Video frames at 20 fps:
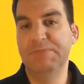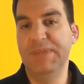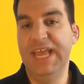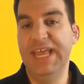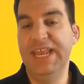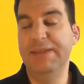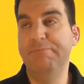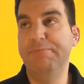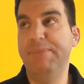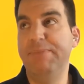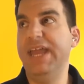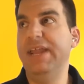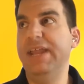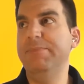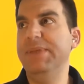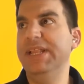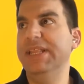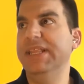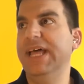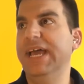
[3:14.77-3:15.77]
an
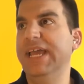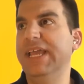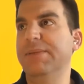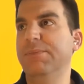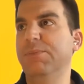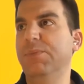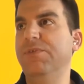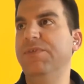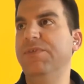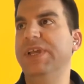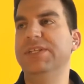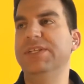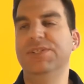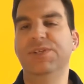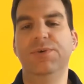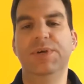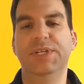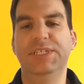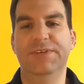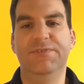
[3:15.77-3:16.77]
impediment like moving
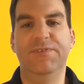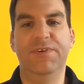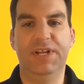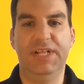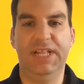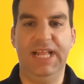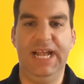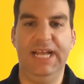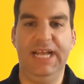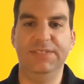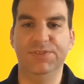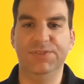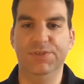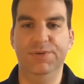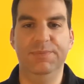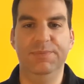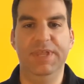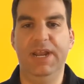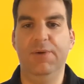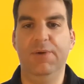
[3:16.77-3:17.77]
to a different
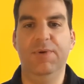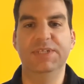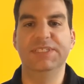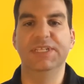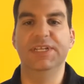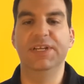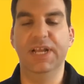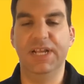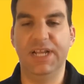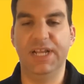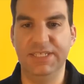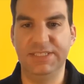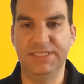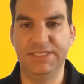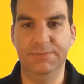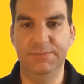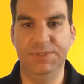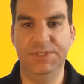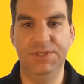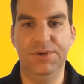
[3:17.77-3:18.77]
classroom that I wasn't
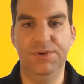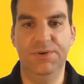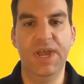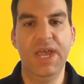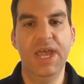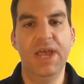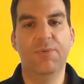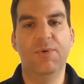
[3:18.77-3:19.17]
accustomed to.